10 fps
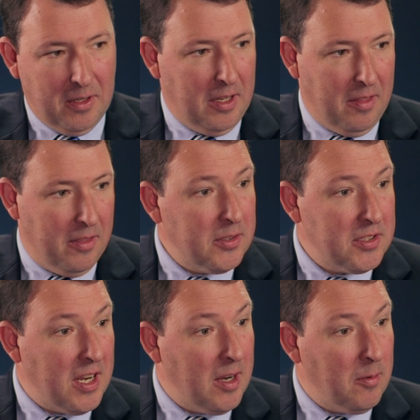on like a
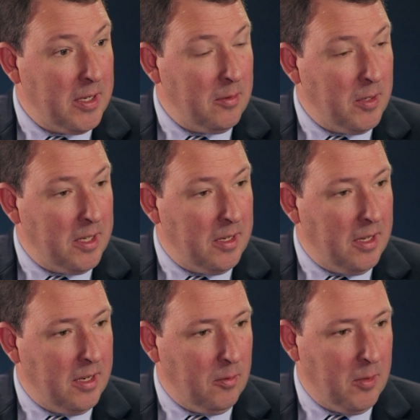Thursday when when
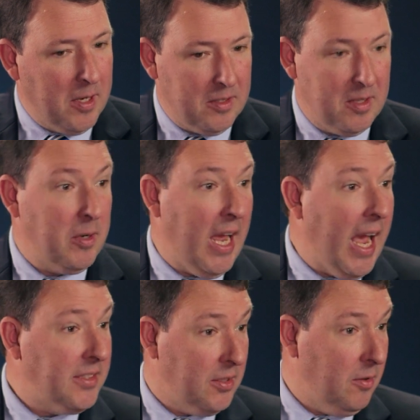the, uh, when someone
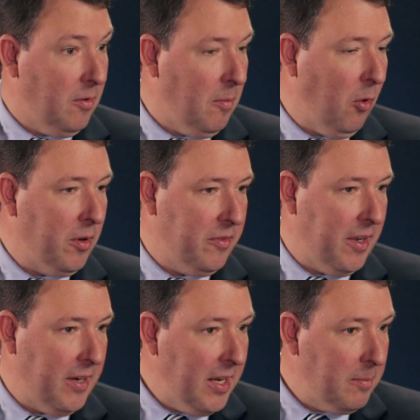asked her, a reporter
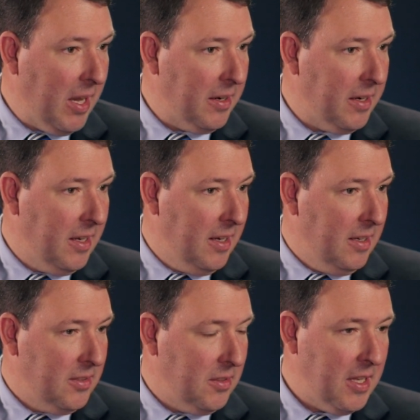found out about it.
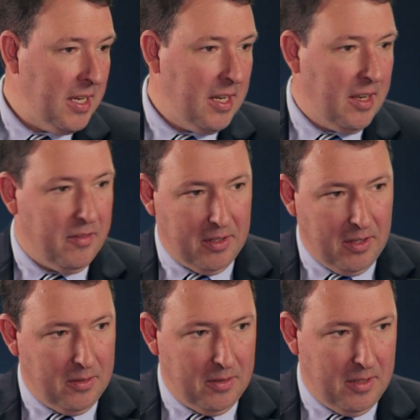So they didn't even
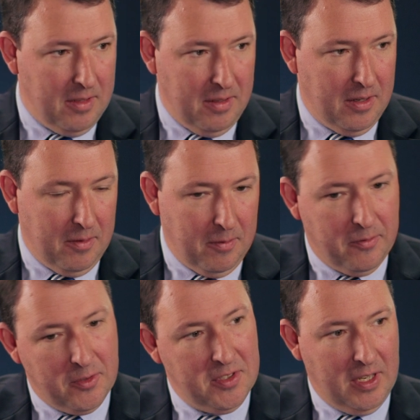go. You know, the
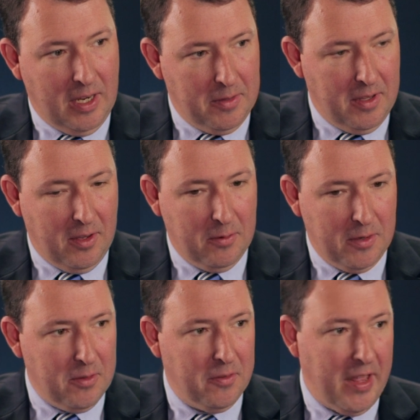first thing I would think you
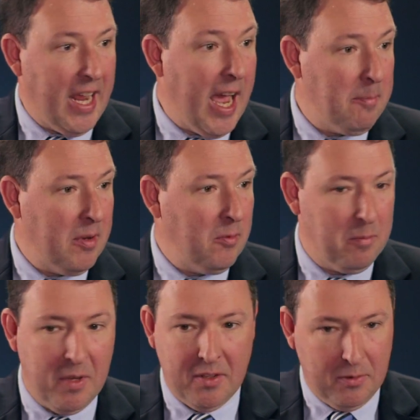would do if that happened
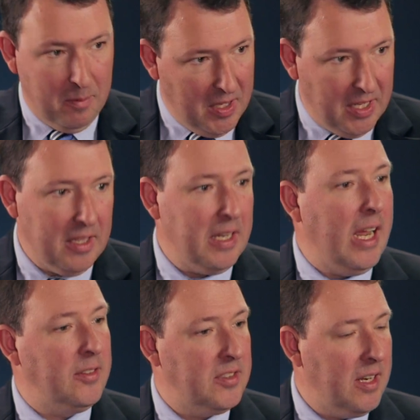would be to immediately
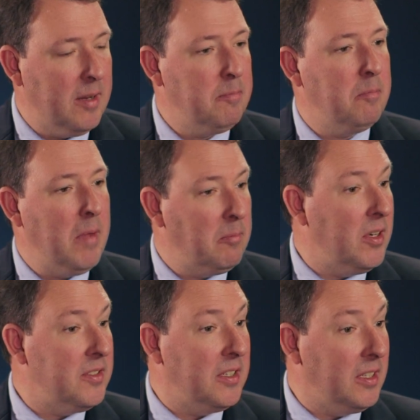announce that I've met
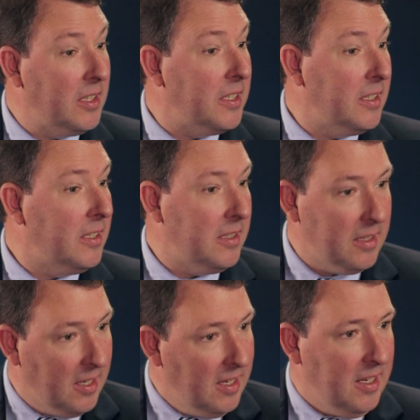President Clinton
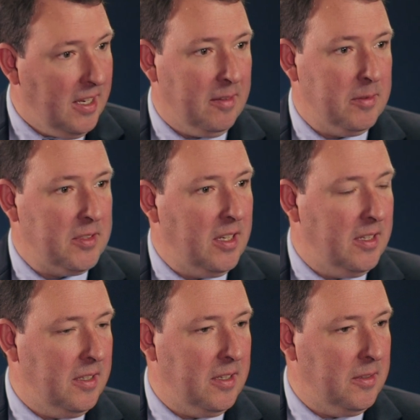and he was a
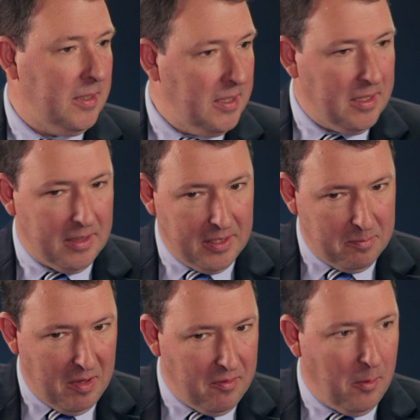you know at, le- at
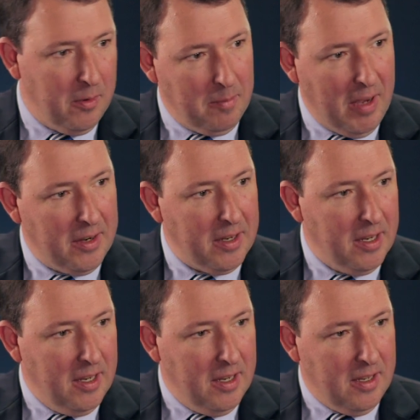least be forward about it.
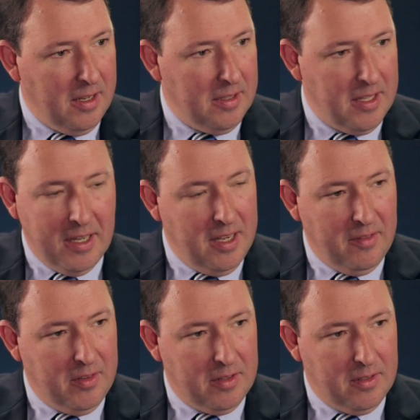Uh, they didn't
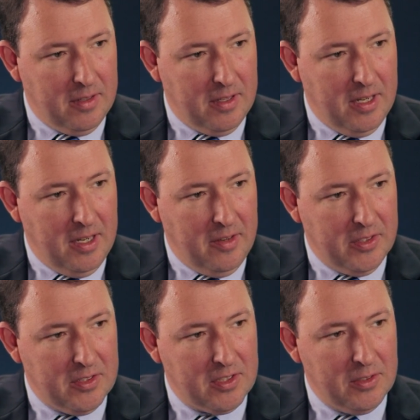even they didn't
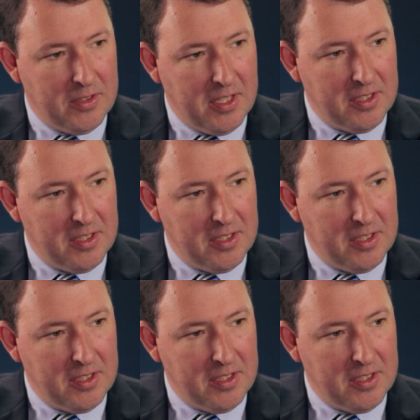even disclose the